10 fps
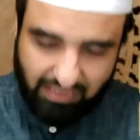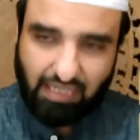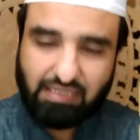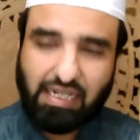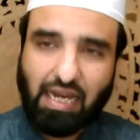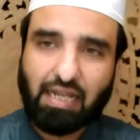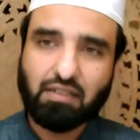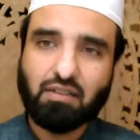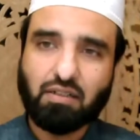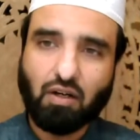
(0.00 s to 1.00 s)
the
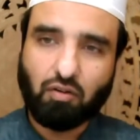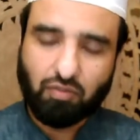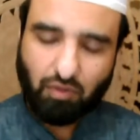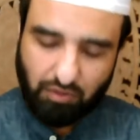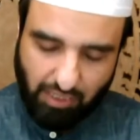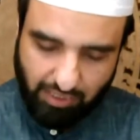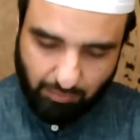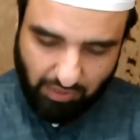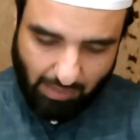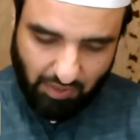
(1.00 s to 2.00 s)
adyan of all the
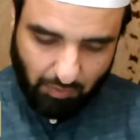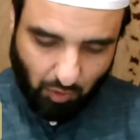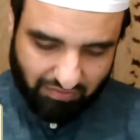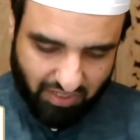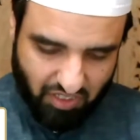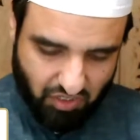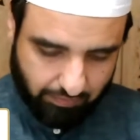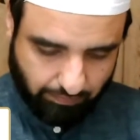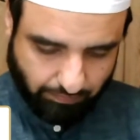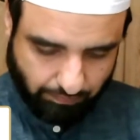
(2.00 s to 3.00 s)
Abrahamic prophets,
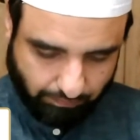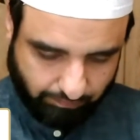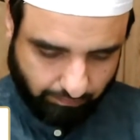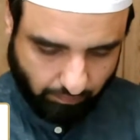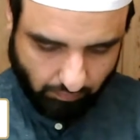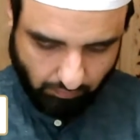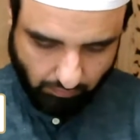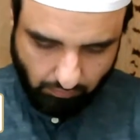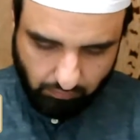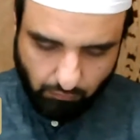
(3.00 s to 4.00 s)

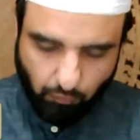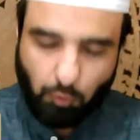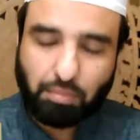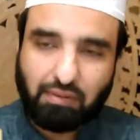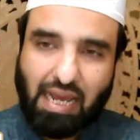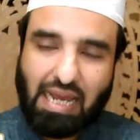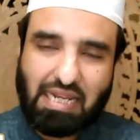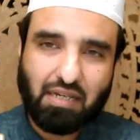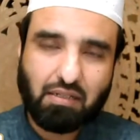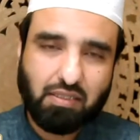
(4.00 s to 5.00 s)
for
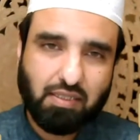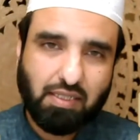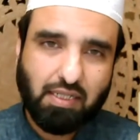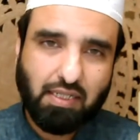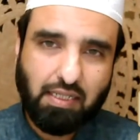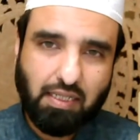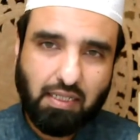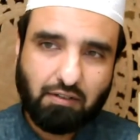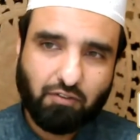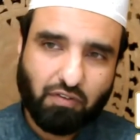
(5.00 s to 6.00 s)
planning,
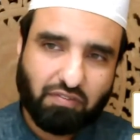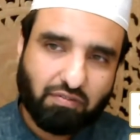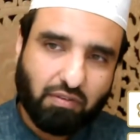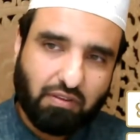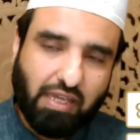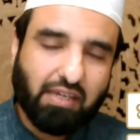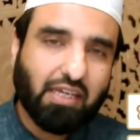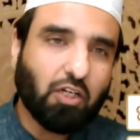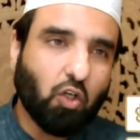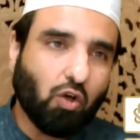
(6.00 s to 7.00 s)
for
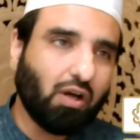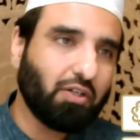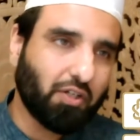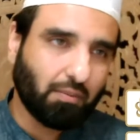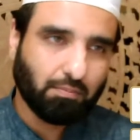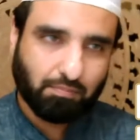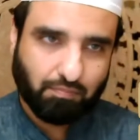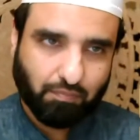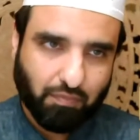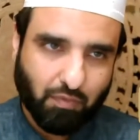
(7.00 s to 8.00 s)
thinking long term.
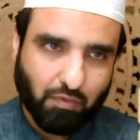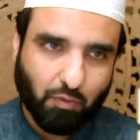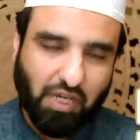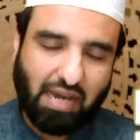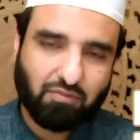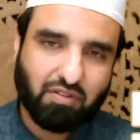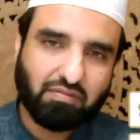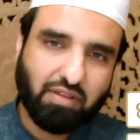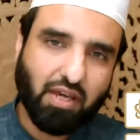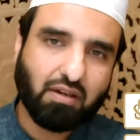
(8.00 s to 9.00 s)
We have to
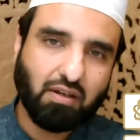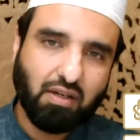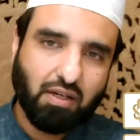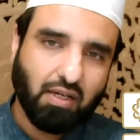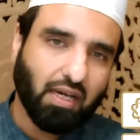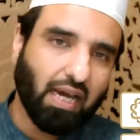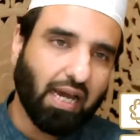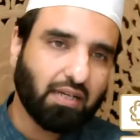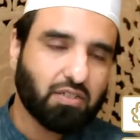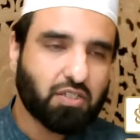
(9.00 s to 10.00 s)
think,
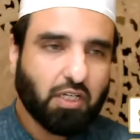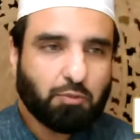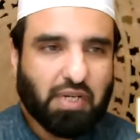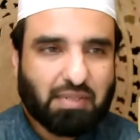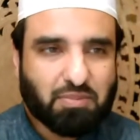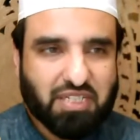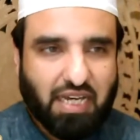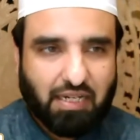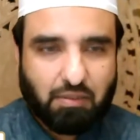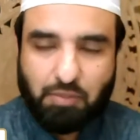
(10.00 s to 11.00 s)
as the Imam
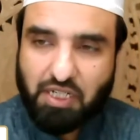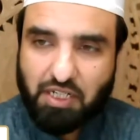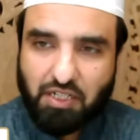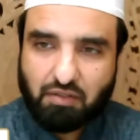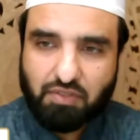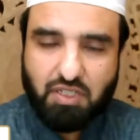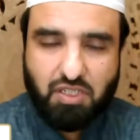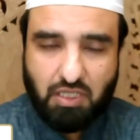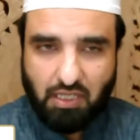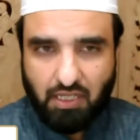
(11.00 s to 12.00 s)
said at the beginning of
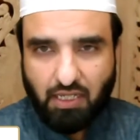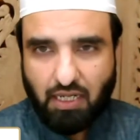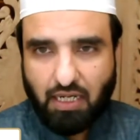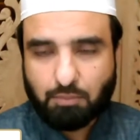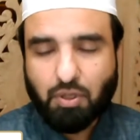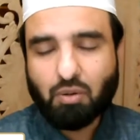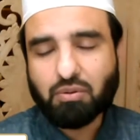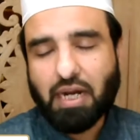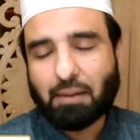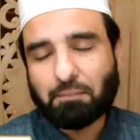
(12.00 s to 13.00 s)
this
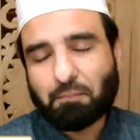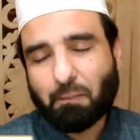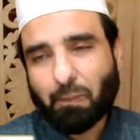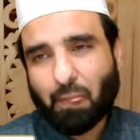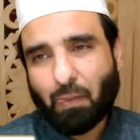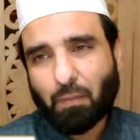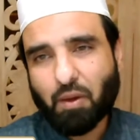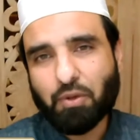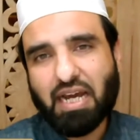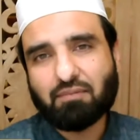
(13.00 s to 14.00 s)
program,
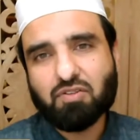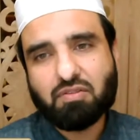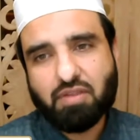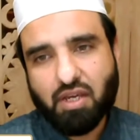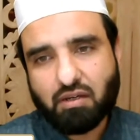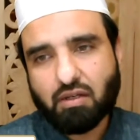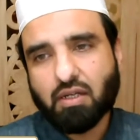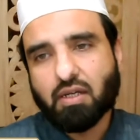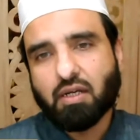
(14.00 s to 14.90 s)
that we have to think